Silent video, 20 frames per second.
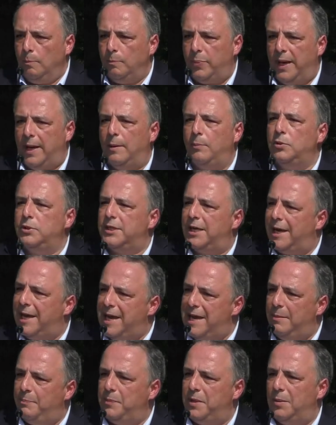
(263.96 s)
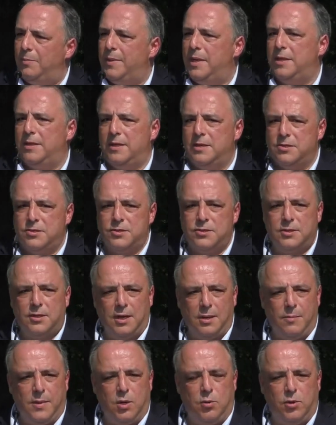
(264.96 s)
be able to keep them in this
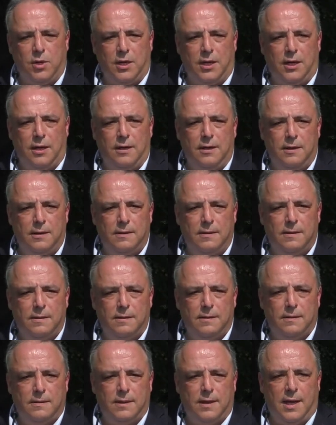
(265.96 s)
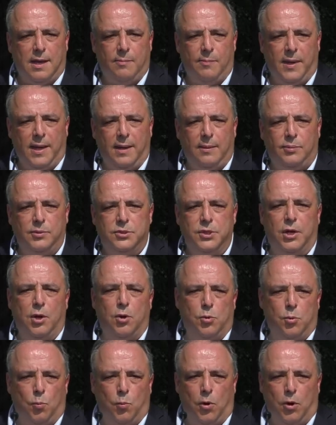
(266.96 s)
community and be able to
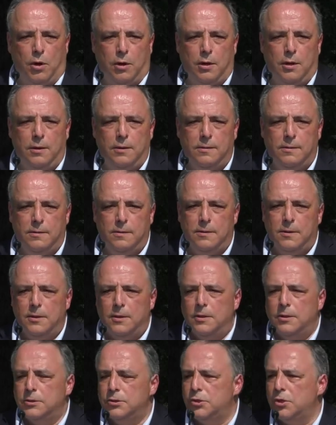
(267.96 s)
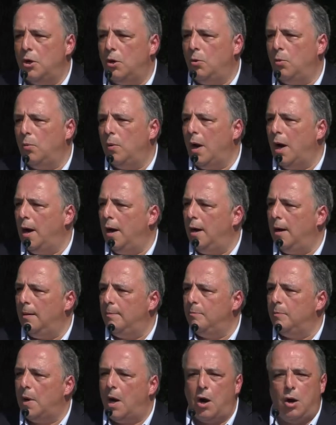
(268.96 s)
go to work. So
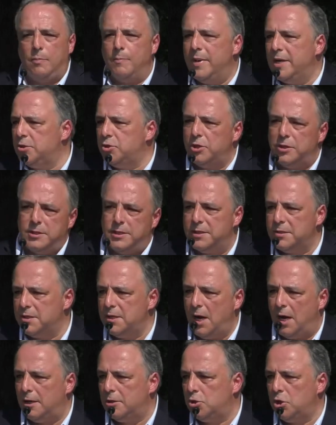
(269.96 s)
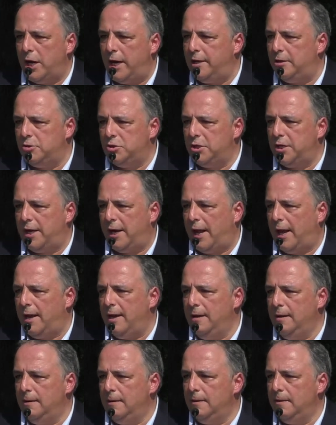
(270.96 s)
um, our mission does not change today.
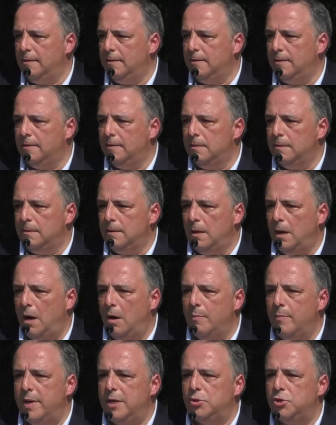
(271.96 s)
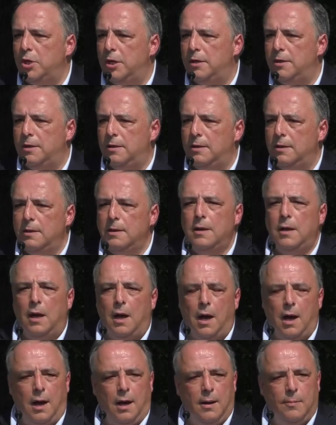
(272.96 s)
Our mission
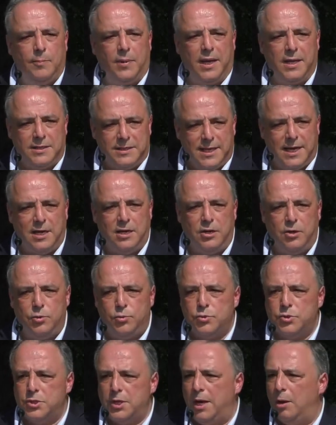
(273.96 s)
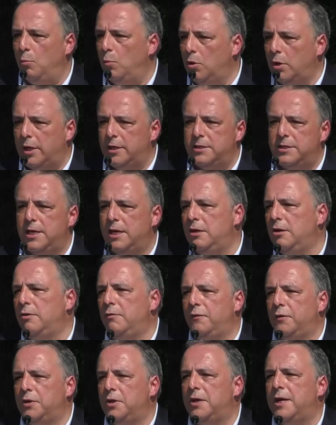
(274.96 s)
um, continues and will continue
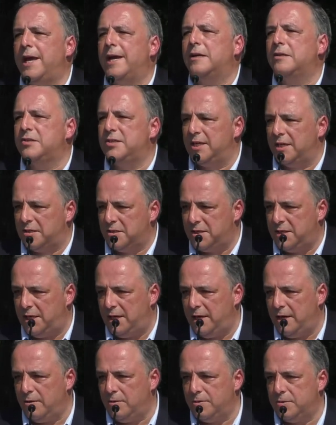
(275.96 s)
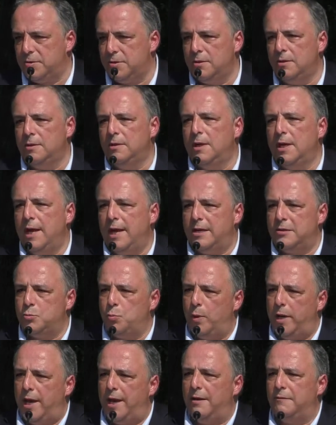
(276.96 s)
for the next 60 years as
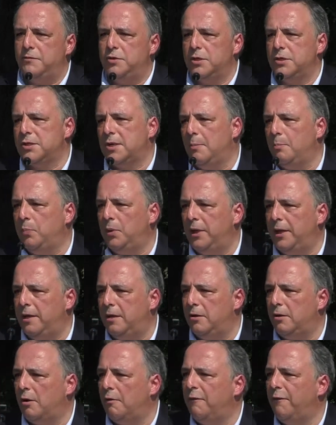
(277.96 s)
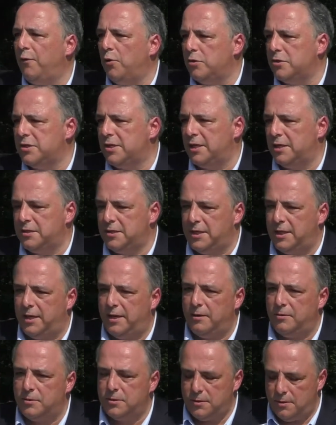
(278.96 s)
we have just completed our first 60
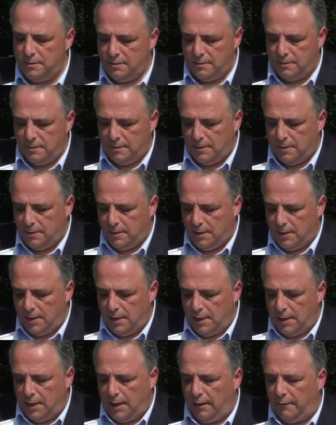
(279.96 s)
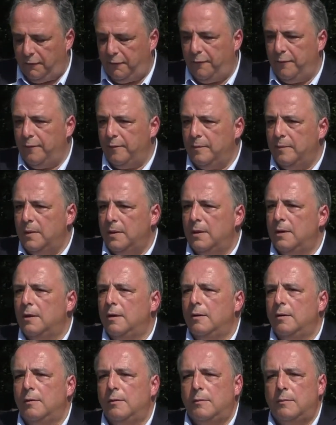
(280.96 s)
years. If
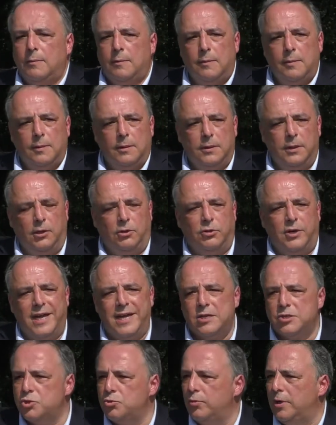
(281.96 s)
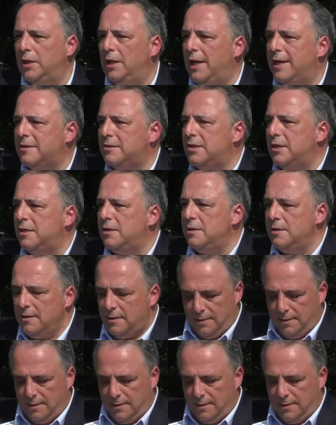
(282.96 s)
little history lesson,